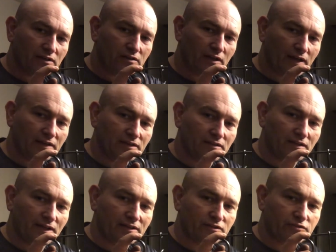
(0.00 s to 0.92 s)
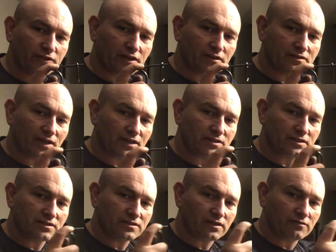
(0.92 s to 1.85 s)
and the trigger is actually
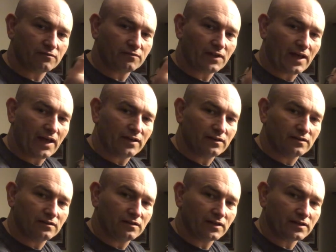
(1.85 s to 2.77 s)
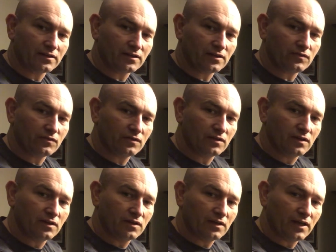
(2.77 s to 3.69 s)
sitting flat like this,
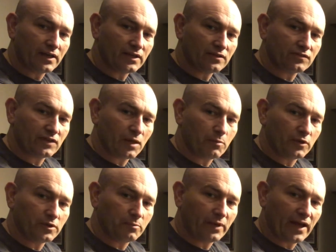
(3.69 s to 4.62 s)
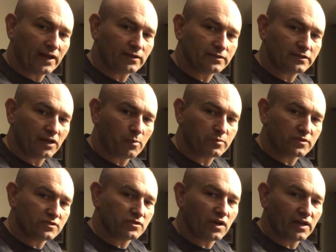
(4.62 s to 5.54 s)
and he'll step on the pan on the opposite
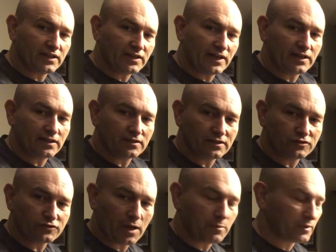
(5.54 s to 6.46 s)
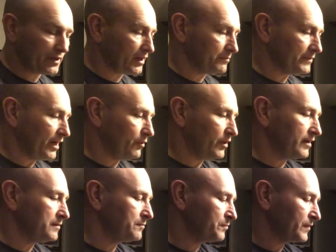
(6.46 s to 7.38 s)
side, and then the trap will get him that way.
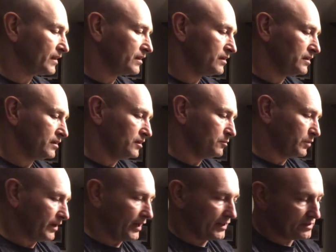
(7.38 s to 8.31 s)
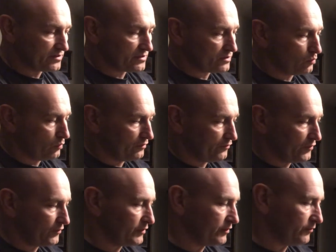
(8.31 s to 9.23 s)
But yeah, this is a
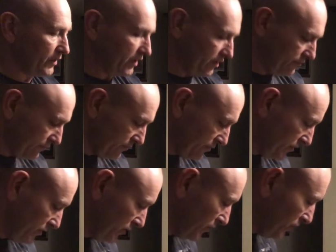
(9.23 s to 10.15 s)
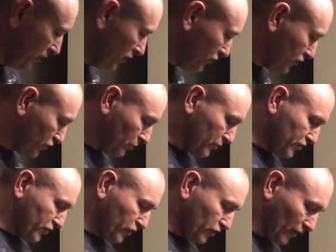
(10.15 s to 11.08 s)
155. So there was
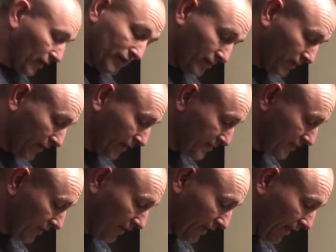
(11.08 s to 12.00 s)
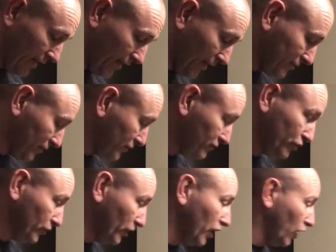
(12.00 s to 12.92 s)
two, and like I said, I do
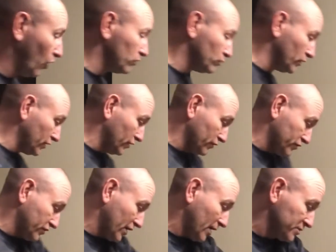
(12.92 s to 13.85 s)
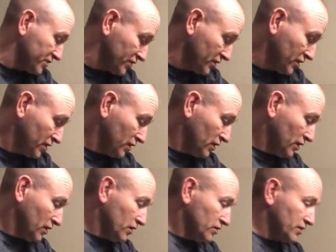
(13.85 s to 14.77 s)
not own one of those traps.
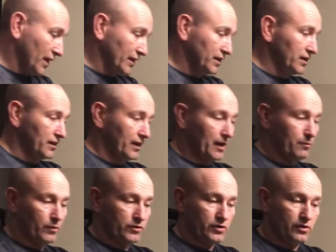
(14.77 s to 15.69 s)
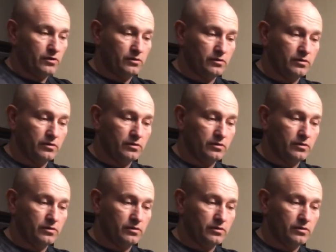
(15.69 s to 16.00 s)
So that kit came with two.